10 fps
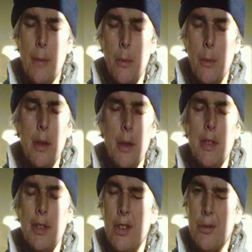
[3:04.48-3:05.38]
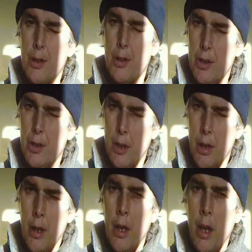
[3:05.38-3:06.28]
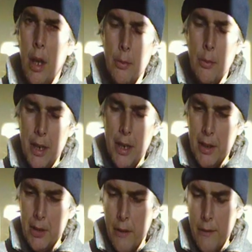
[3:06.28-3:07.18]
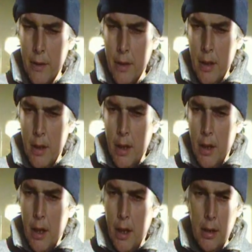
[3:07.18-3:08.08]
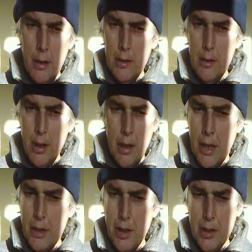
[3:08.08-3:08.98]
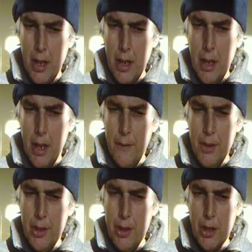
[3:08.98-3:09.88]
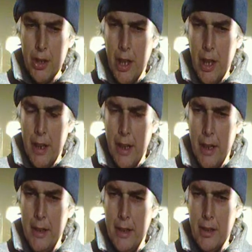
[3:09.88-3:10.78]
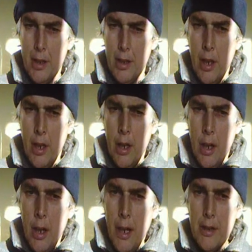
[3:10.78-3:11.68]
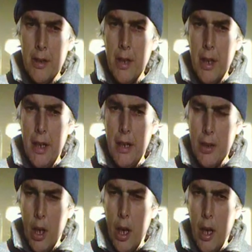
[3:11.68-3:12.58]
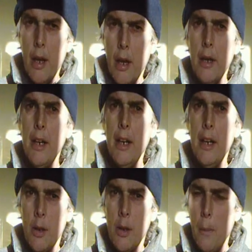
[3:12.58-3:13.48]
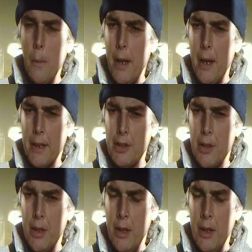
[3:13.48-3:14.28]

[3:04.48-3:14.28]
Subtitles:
about with these instructions and reading stuff. And as I say, life is just like that. It's highly complex.